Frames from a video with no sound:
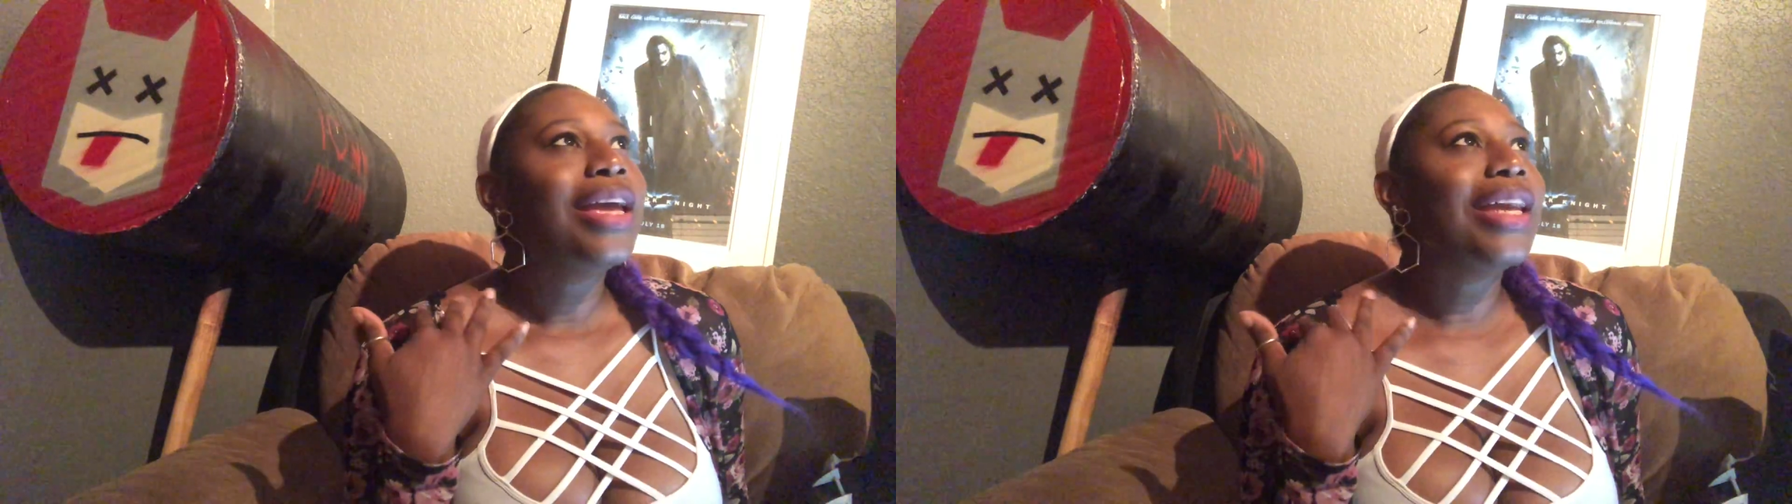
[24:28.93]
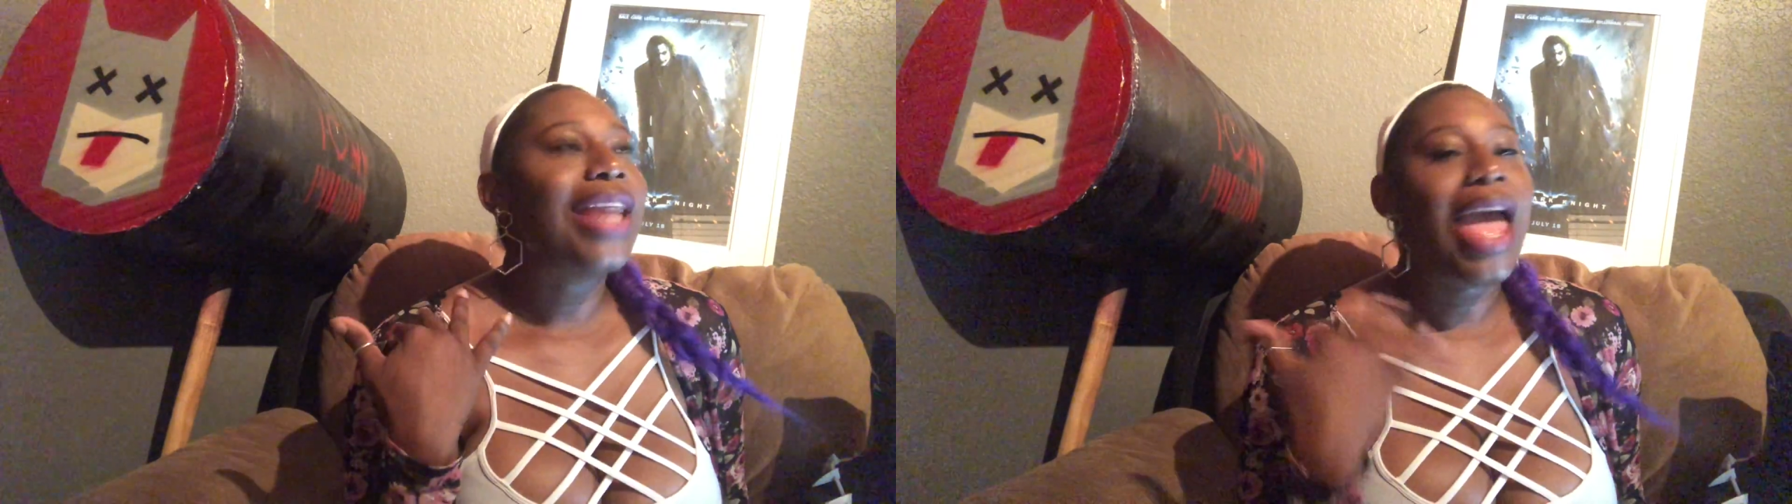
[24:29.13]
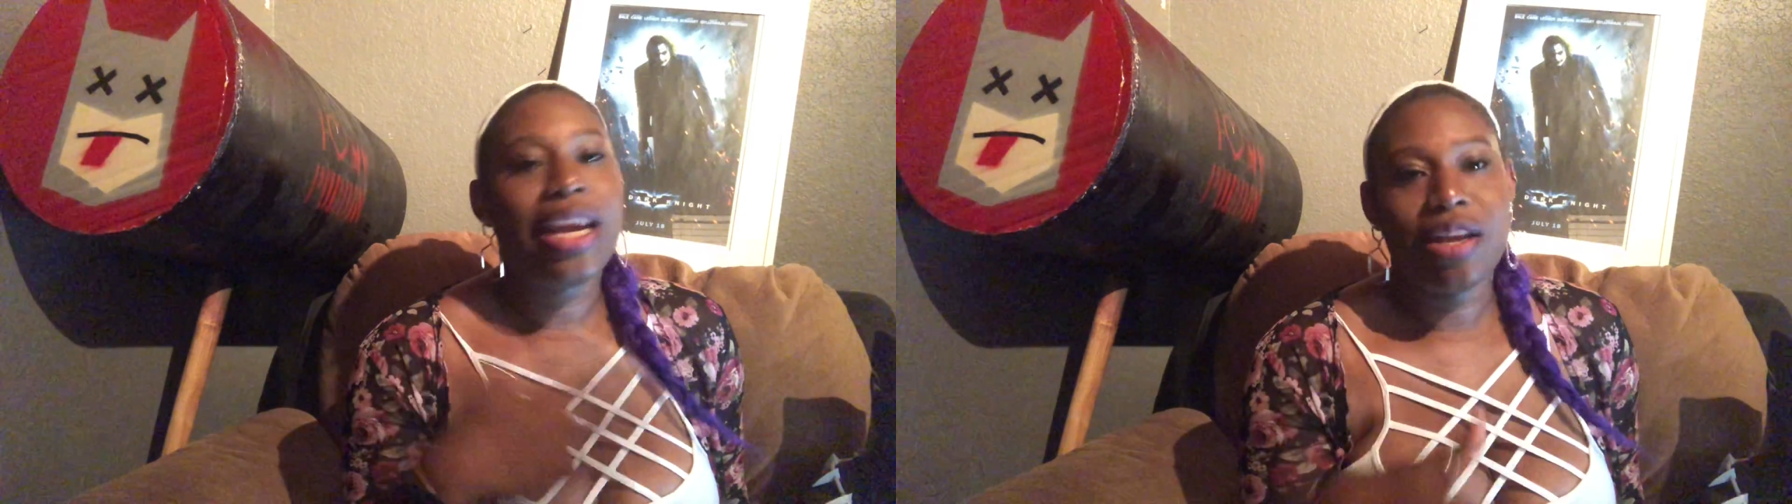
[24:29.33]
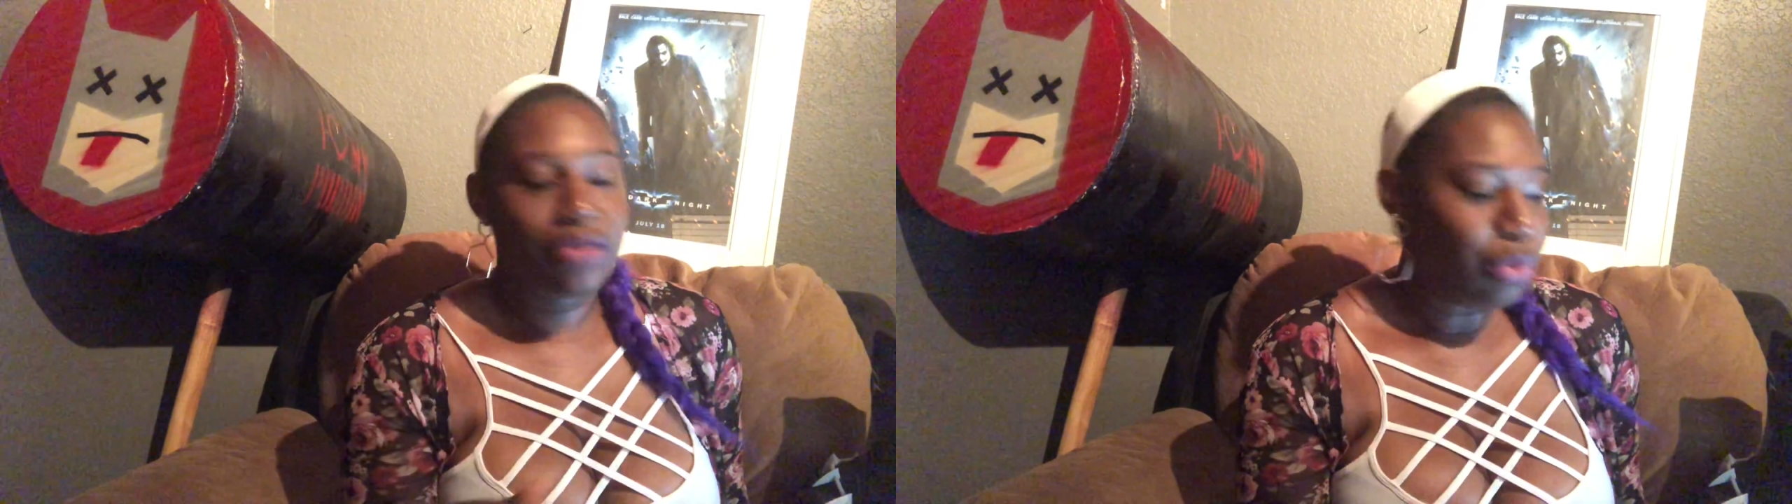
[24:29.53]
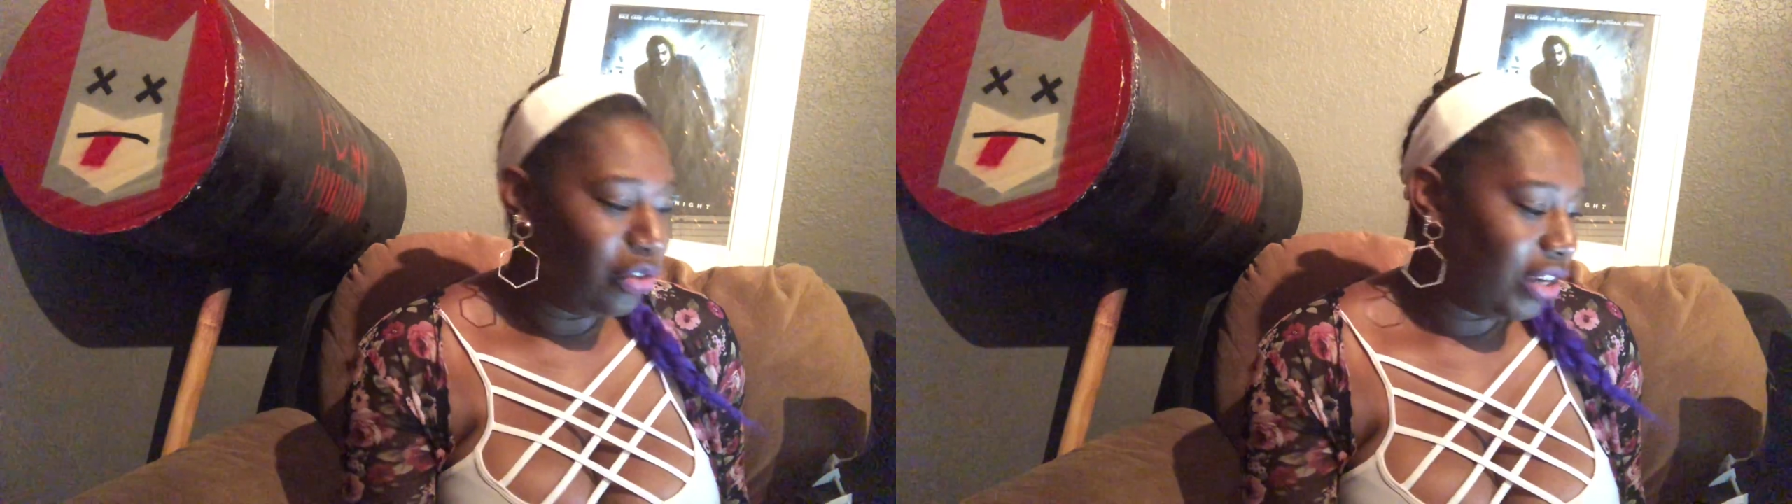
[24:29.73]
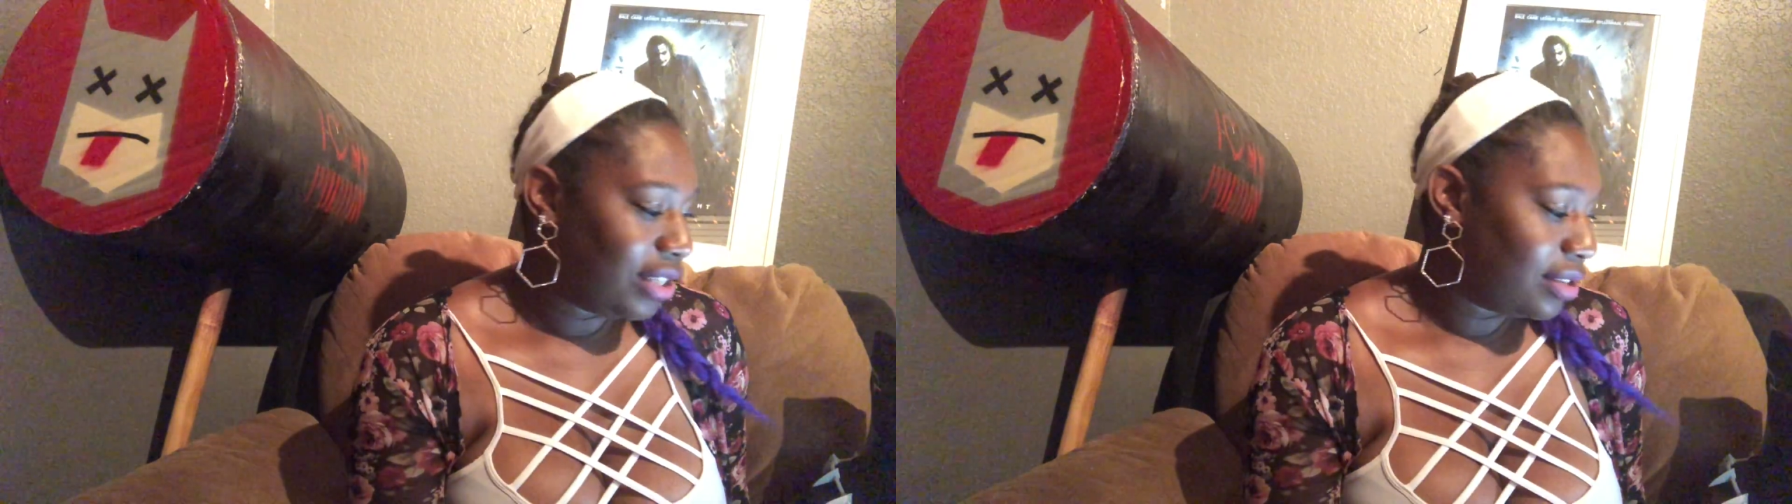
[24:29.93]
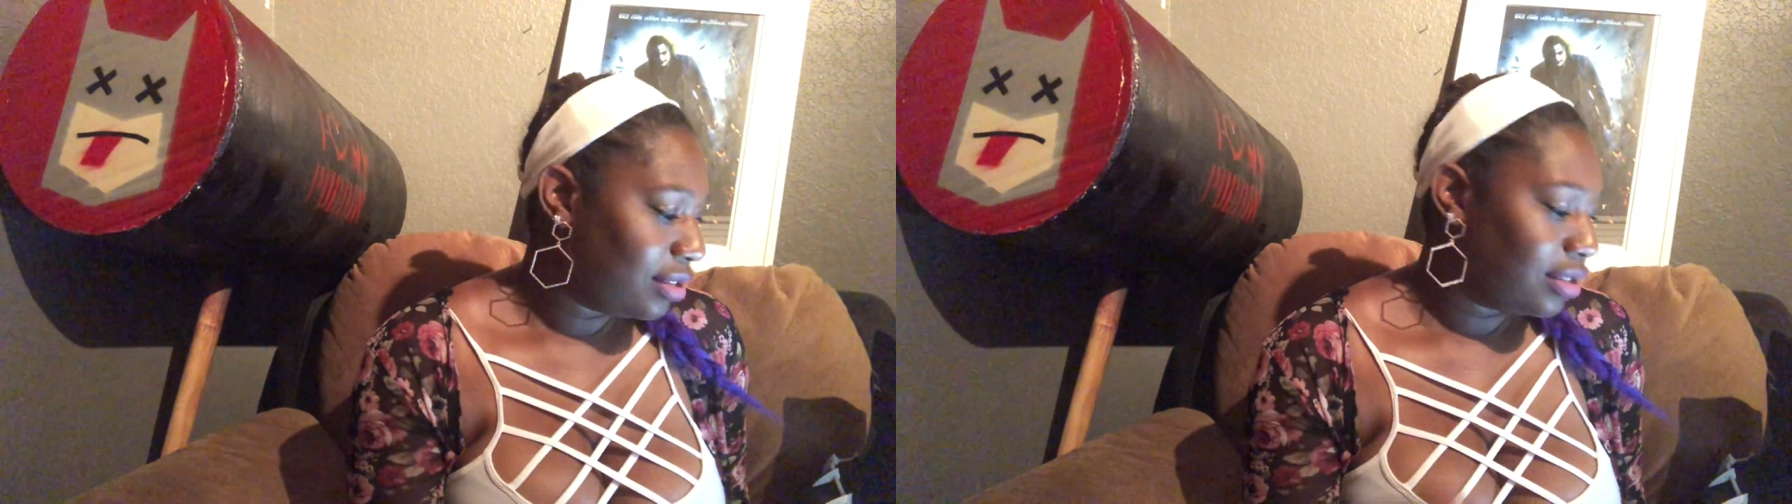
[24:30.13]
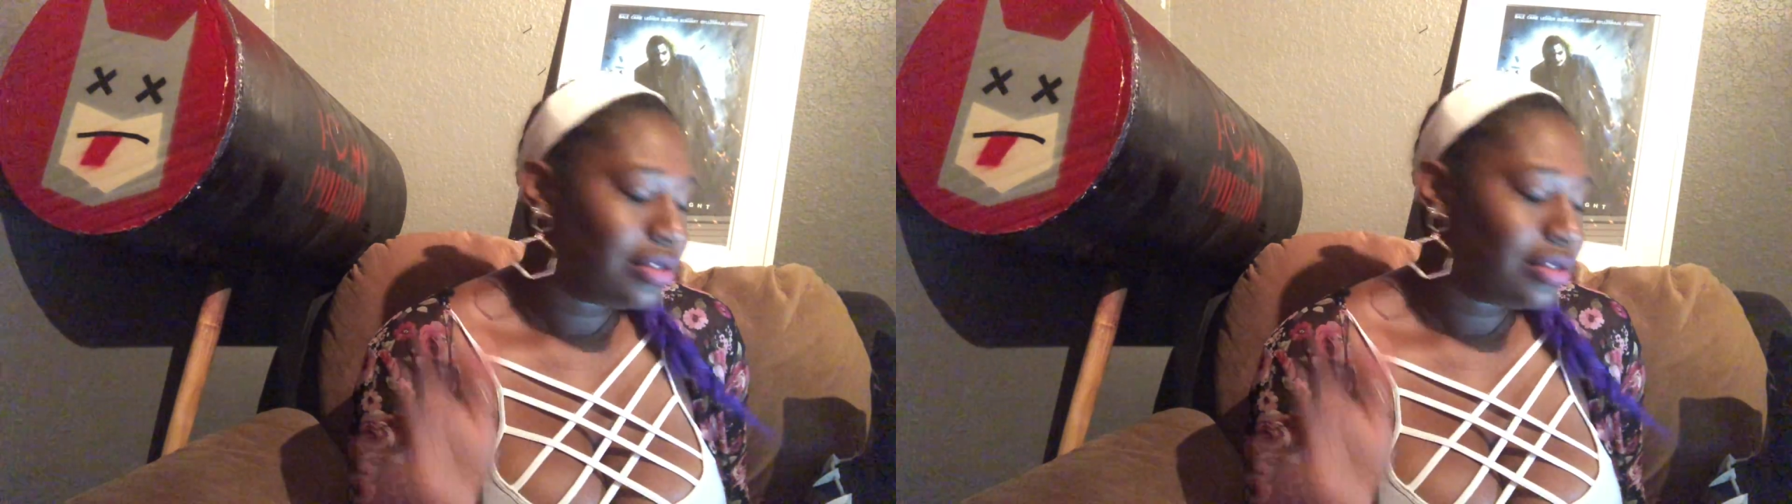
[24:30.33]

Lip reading: in any of the movies.